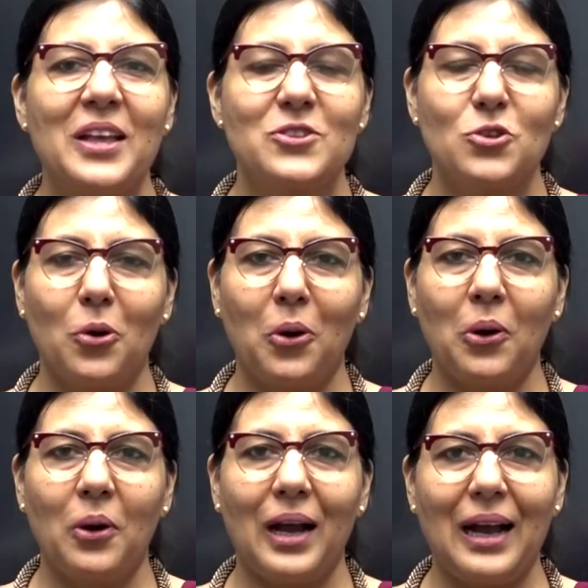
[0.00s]

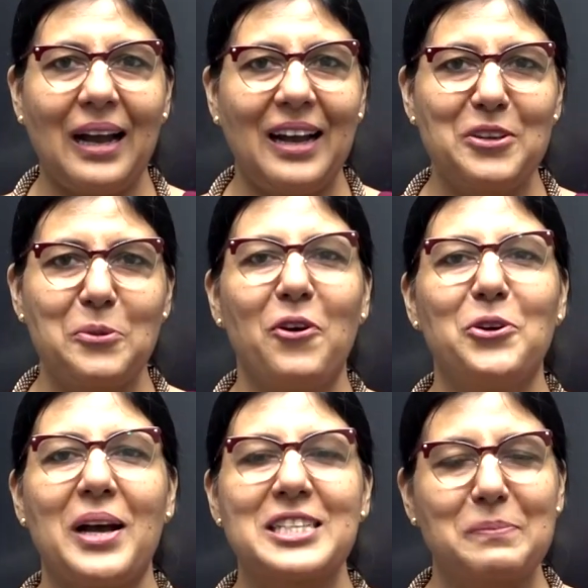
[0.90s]
So you want
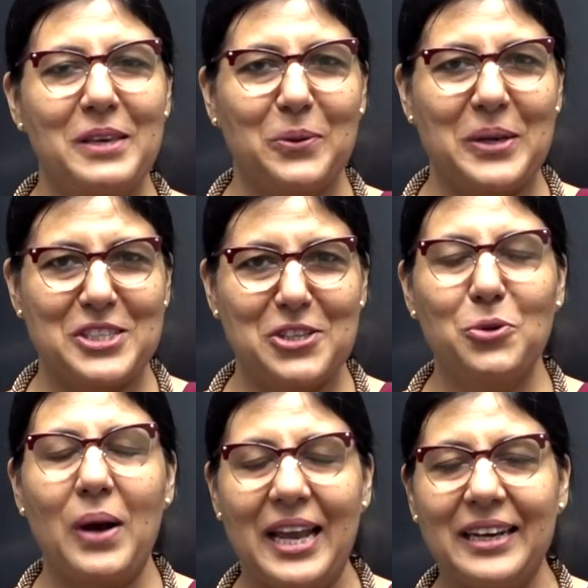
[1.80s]
to ask me a question,
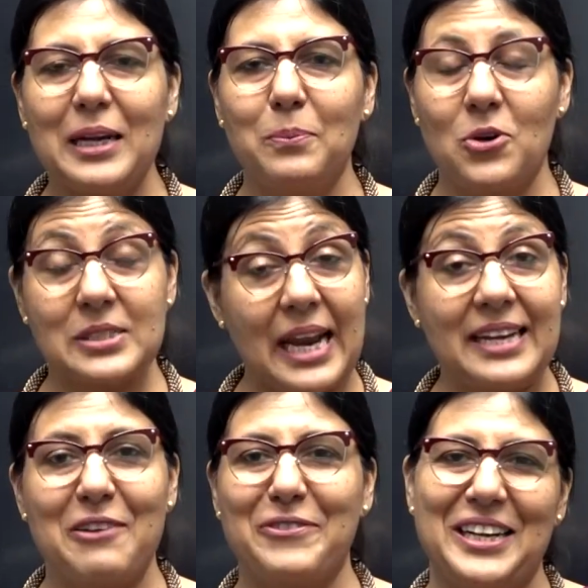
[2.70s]
do I read books? I
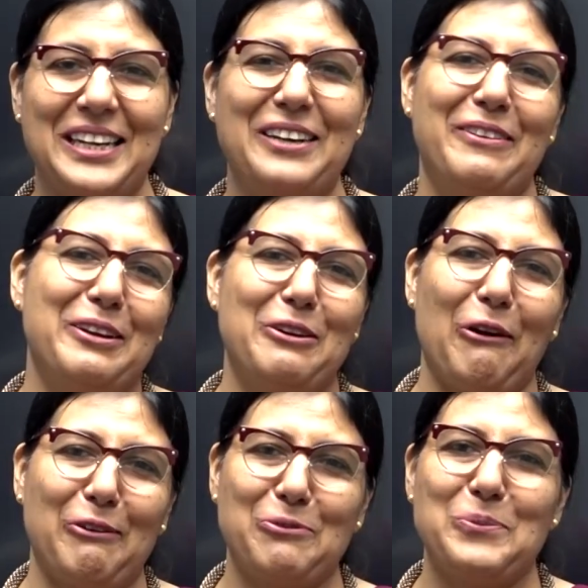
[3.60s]
definitely read a
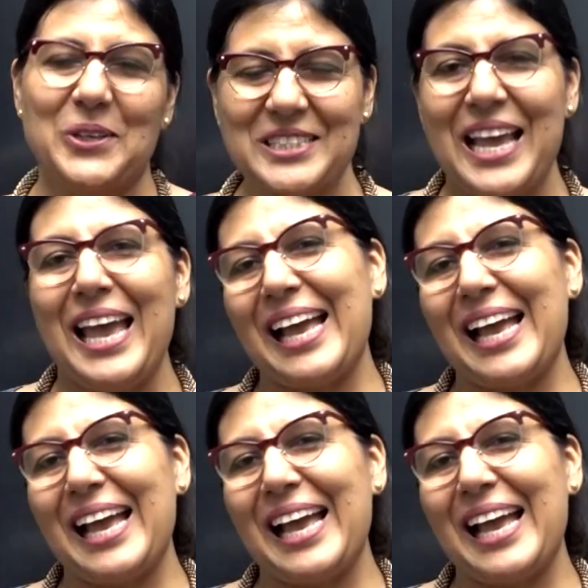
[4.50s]
lot of books.